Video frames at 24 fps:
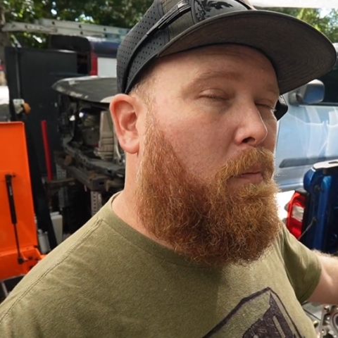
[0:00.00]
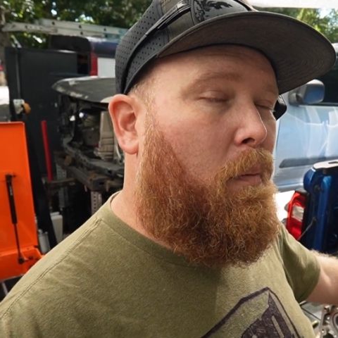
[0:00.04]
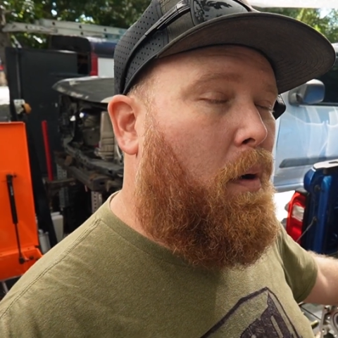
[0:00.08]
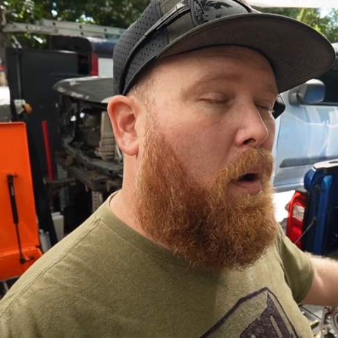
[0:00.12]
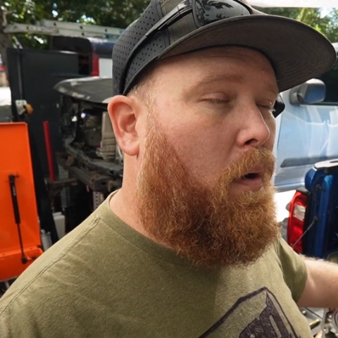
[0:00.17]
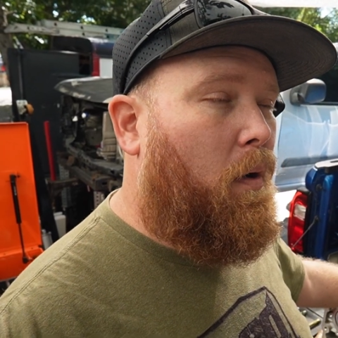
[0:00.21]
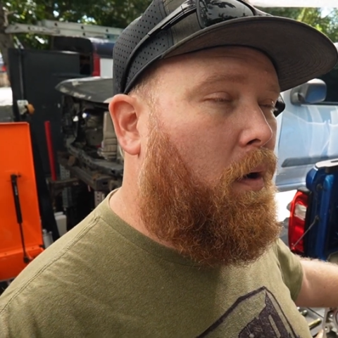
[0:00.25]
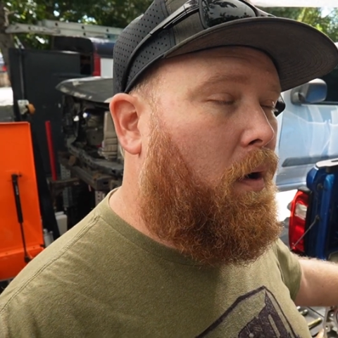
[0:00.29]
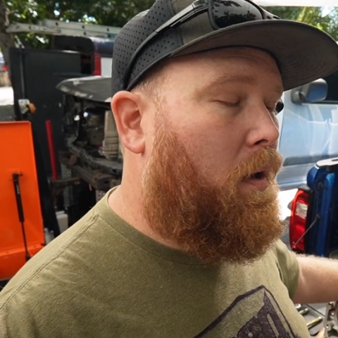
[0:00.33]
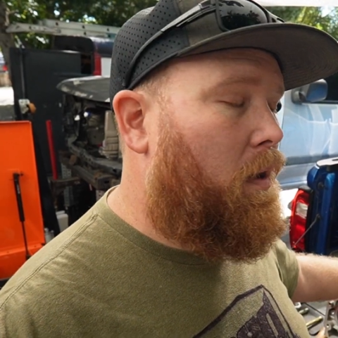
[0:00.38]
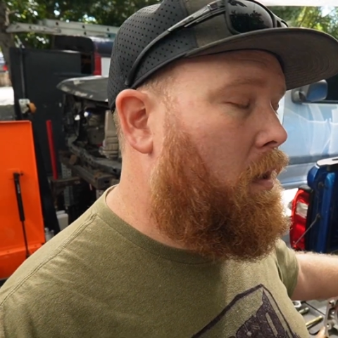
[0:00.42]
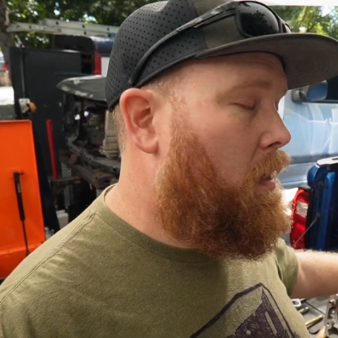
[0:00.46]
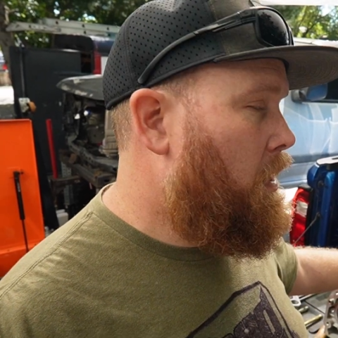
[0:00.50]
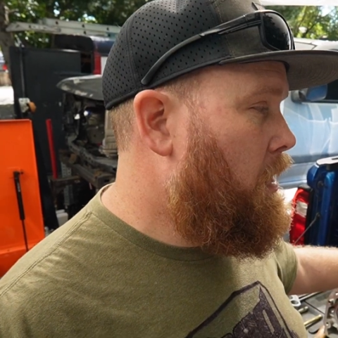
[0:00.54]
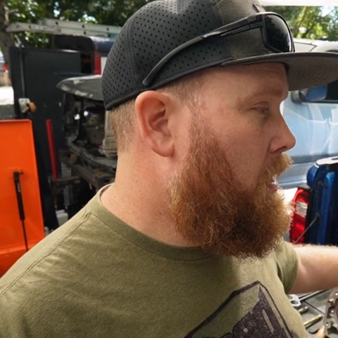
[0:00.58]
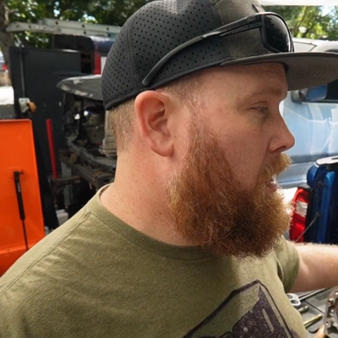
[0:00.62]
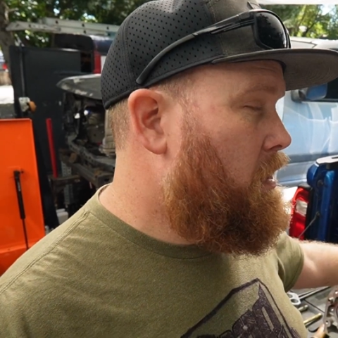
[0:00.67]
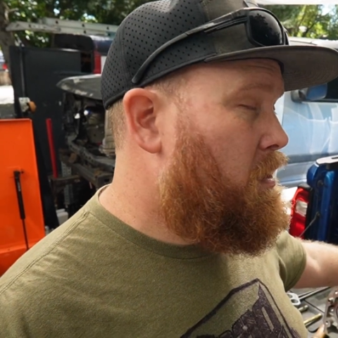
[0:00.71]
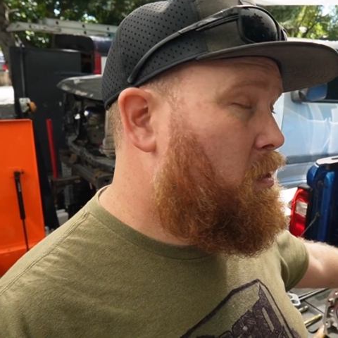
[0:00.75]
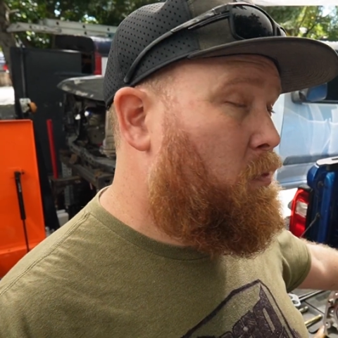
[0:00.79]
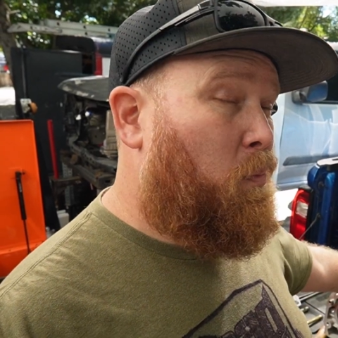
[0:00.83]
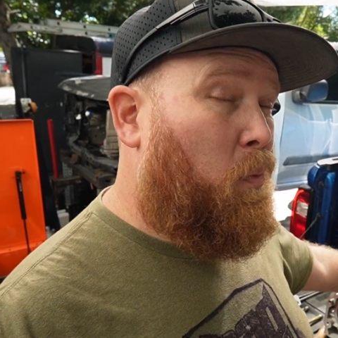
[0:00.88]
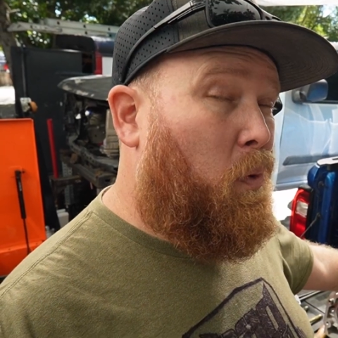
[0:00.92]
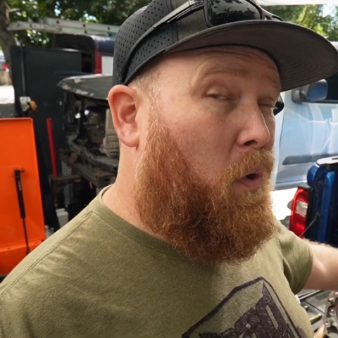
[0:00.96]
motor.
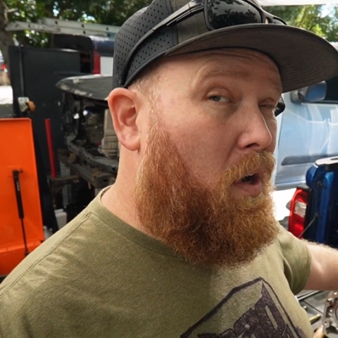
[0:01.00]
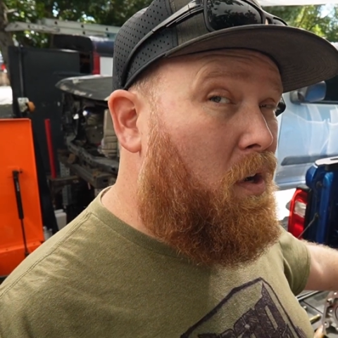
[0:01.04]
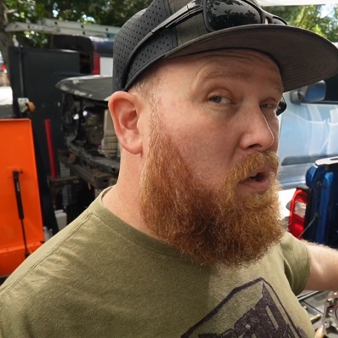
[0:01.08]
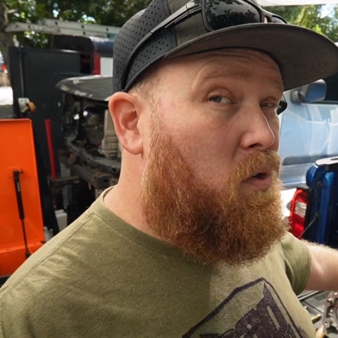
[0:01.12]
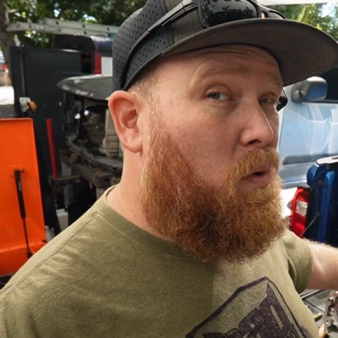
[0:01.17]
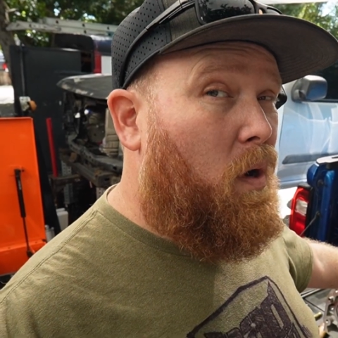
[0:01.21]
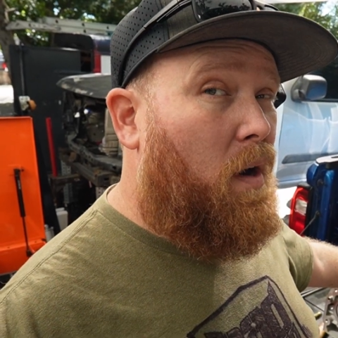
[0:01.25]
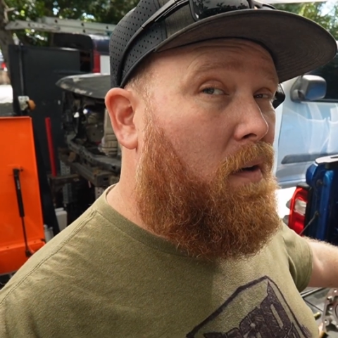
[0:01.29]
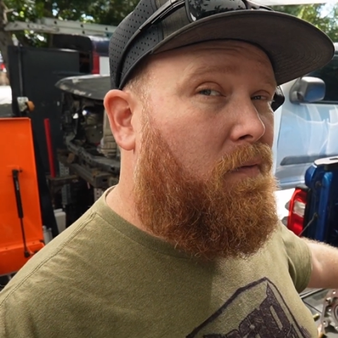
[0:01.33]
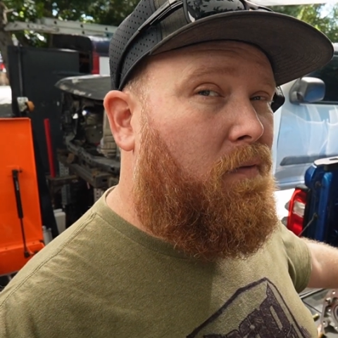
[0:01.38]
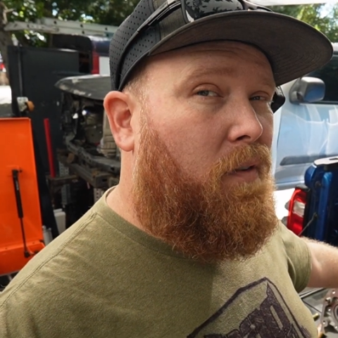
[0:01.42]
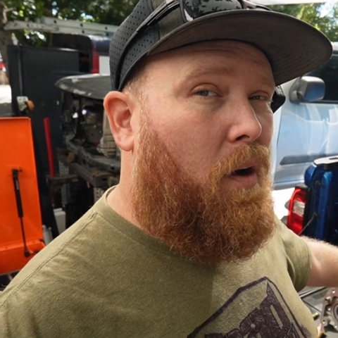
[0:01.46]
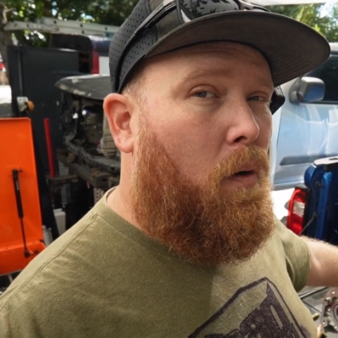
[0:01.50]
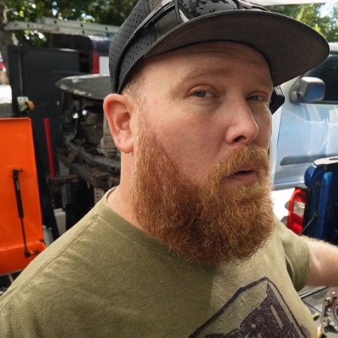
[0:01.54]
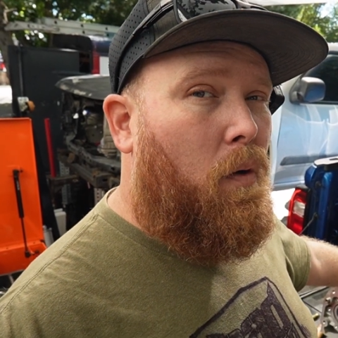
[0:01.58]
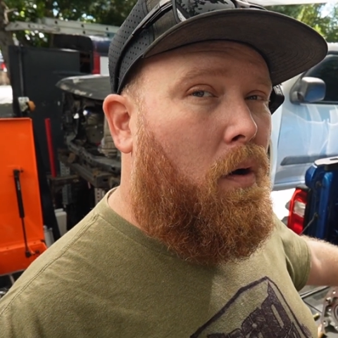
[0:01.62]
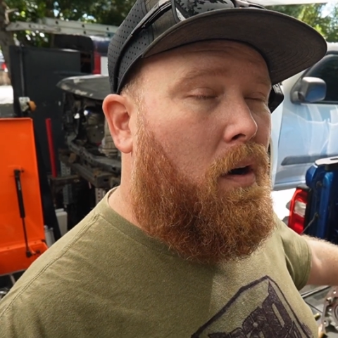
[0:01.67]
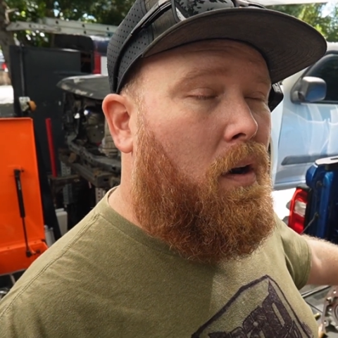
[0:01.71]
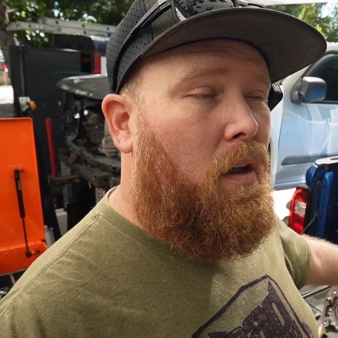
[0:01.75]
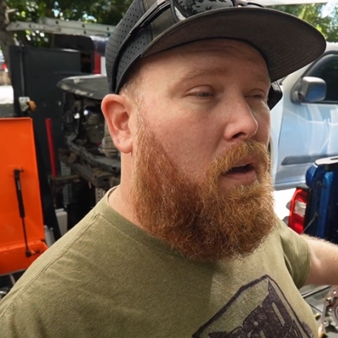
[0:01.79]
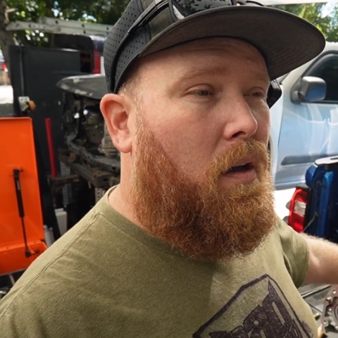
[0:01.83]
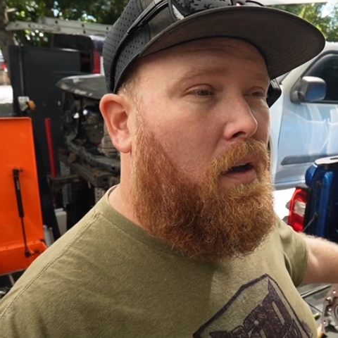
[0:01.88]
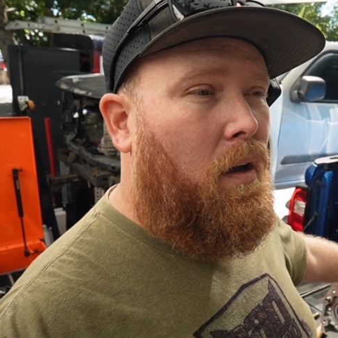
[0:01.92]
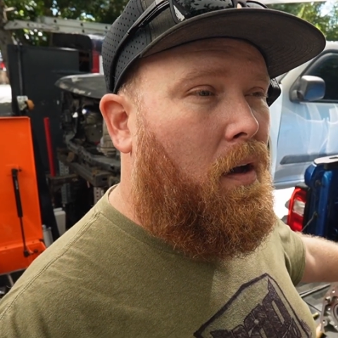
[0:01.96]
It's pretty
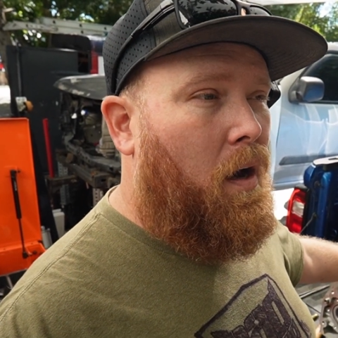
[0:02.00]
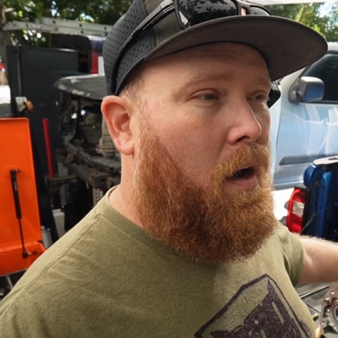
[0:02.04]
straightforward.